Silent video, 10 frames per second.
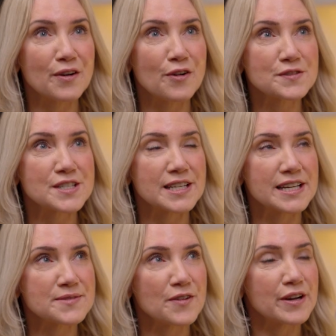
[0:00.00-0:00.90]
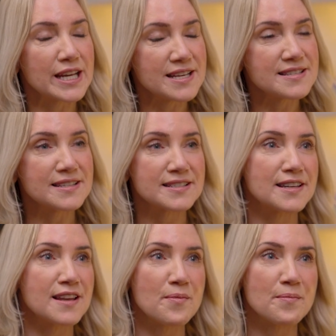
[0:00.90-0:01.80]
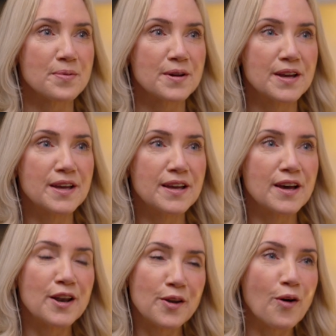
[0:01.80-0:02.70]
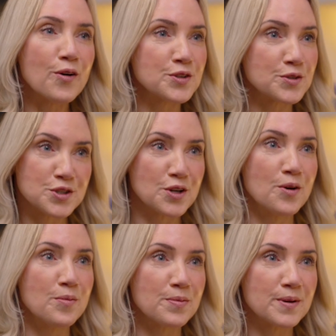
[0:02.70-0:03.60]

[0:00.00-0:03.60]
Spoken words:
often it's very easy to lump a lot on your job.